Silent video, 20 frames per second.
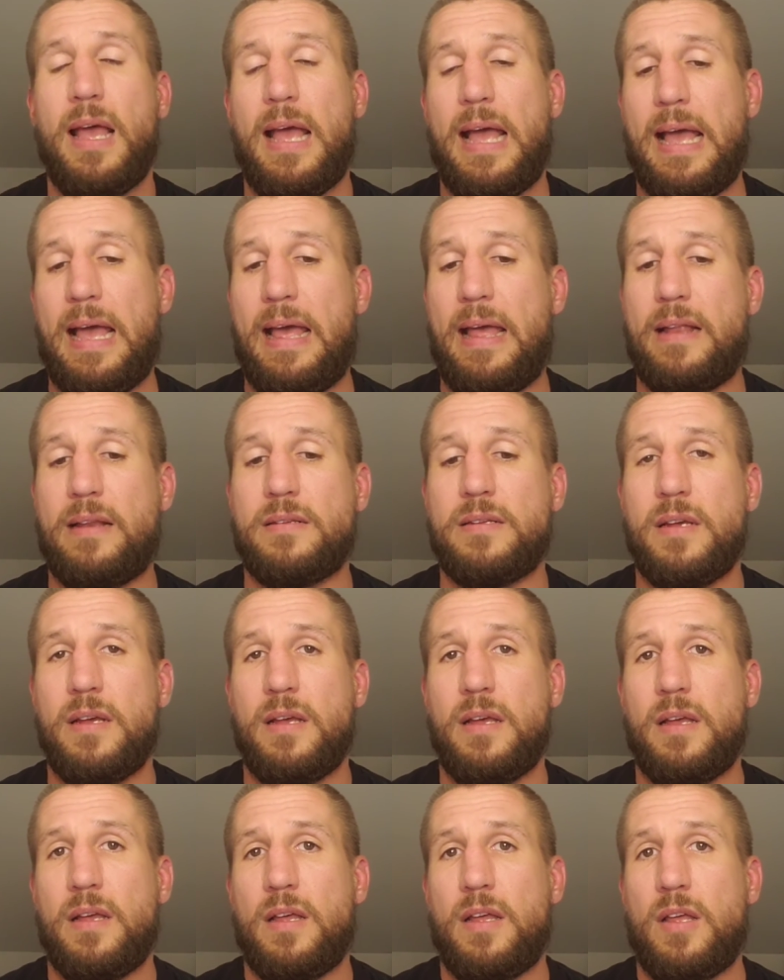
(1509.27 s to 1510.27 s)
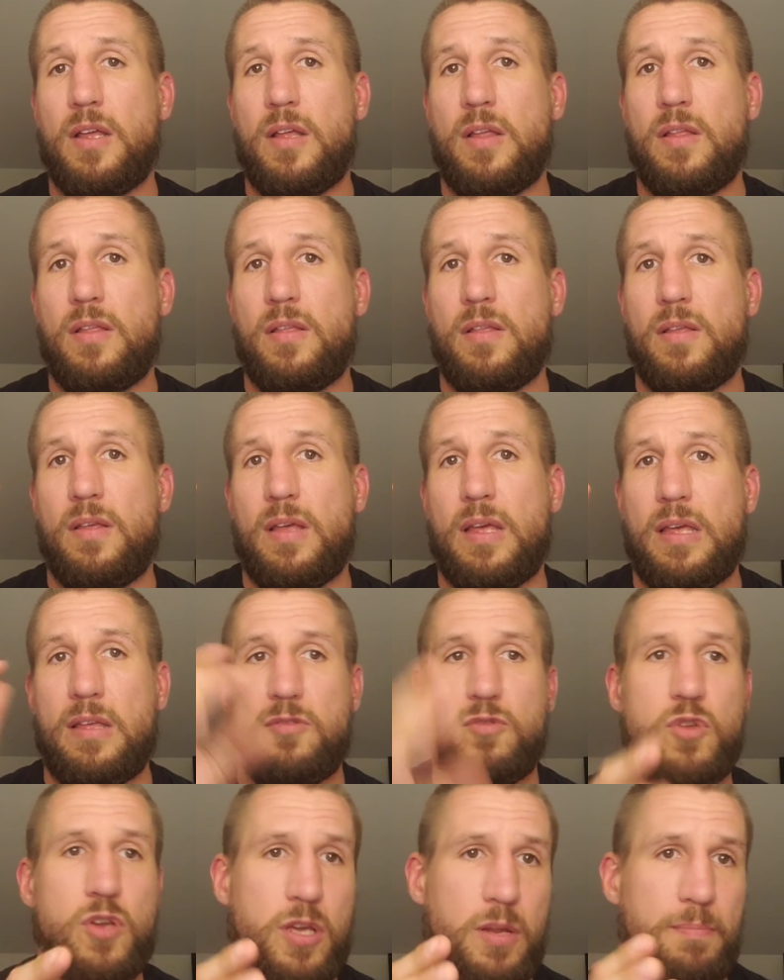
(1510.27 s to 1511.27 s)
And
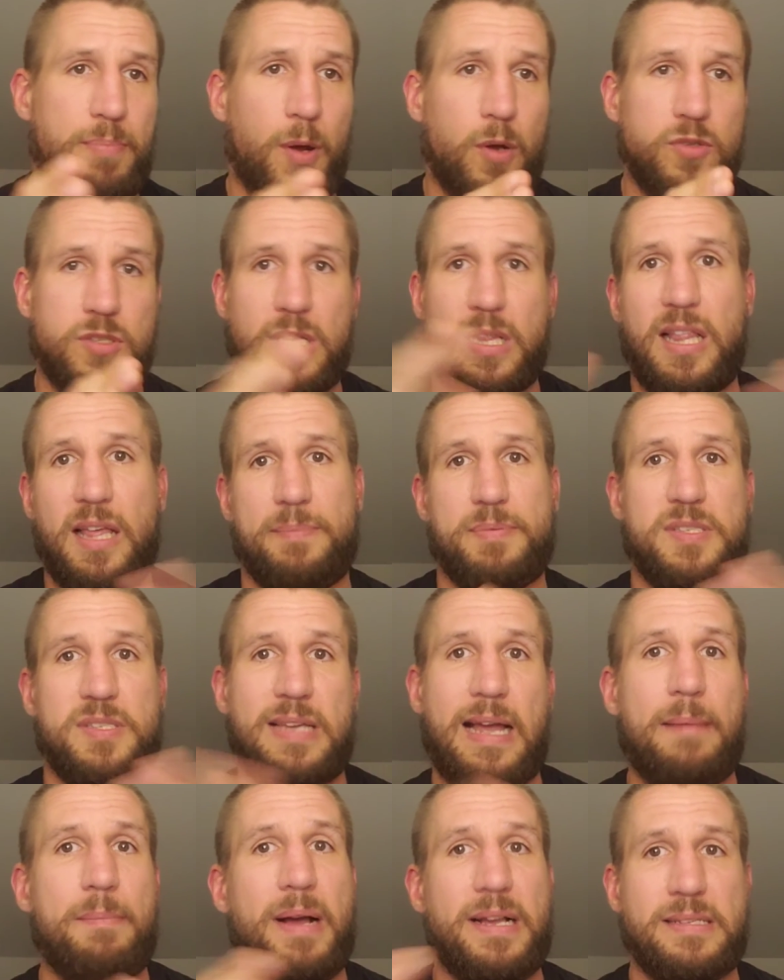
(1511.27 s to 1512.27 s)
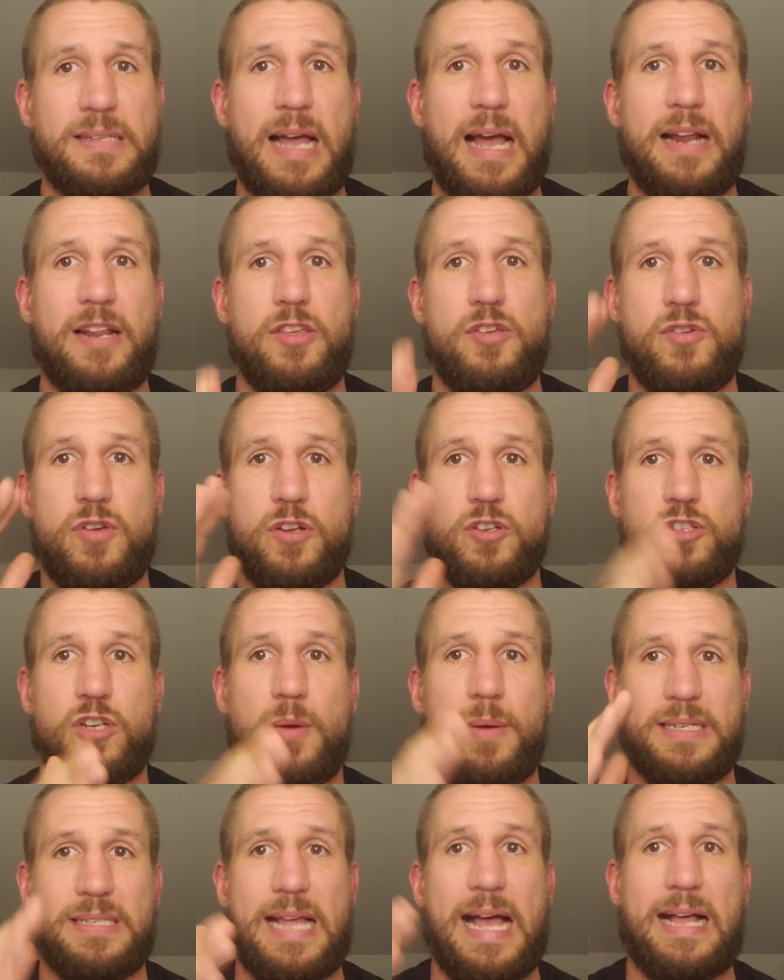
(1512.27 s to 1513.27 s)
you can post clips side by side and you can show
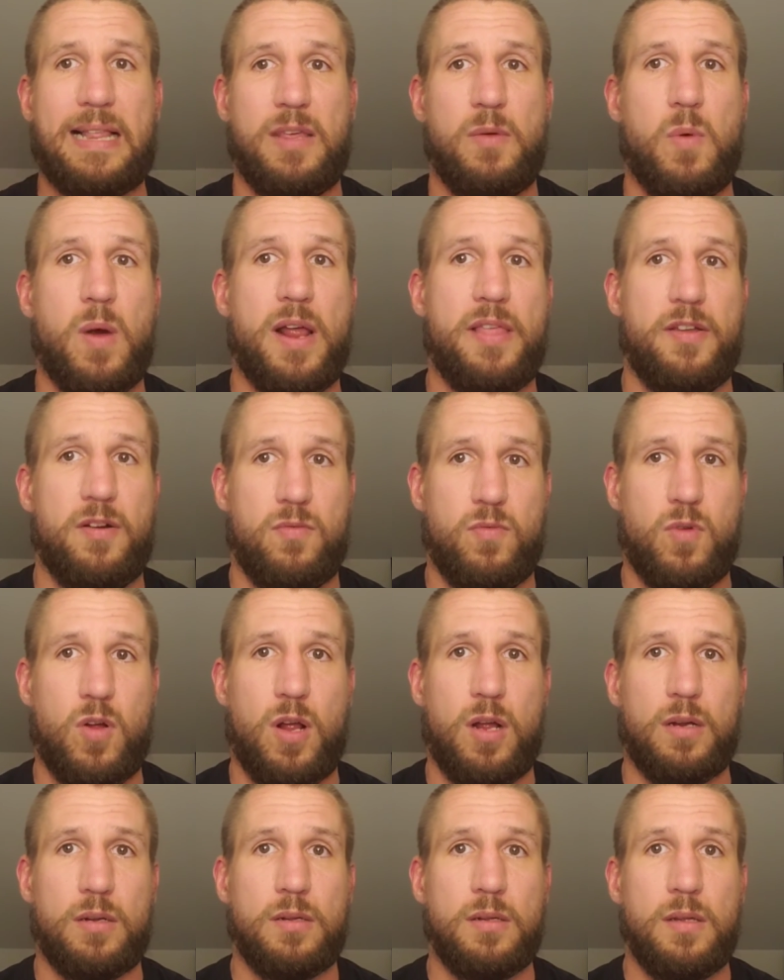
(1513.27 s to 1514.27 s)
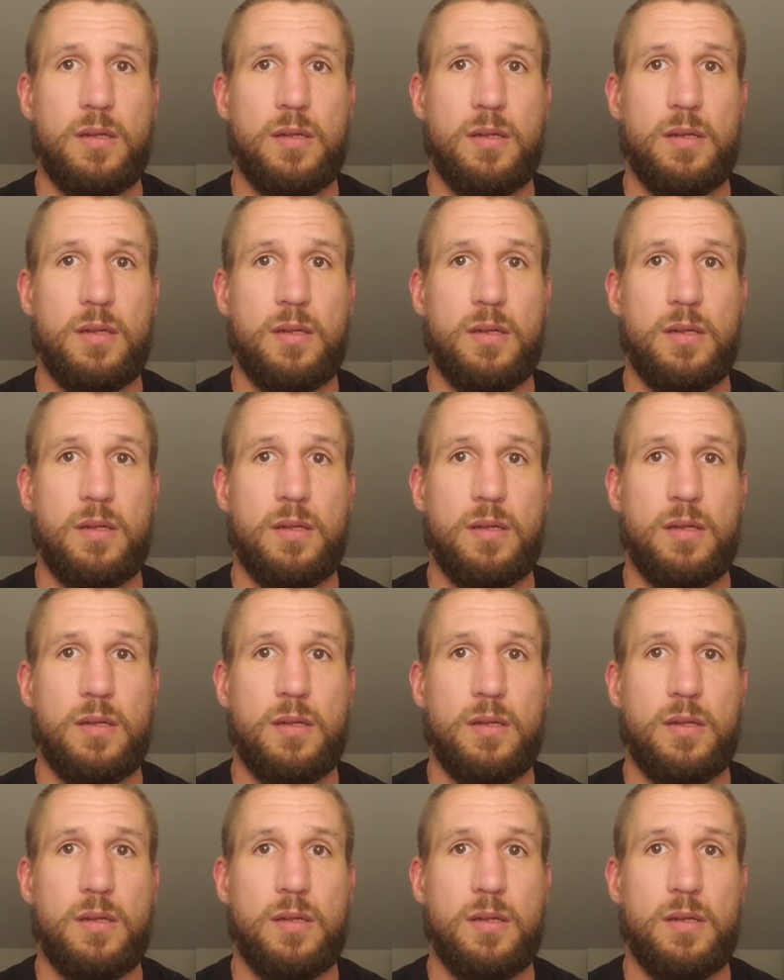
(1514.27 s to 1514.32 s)
exactly why they're wrong.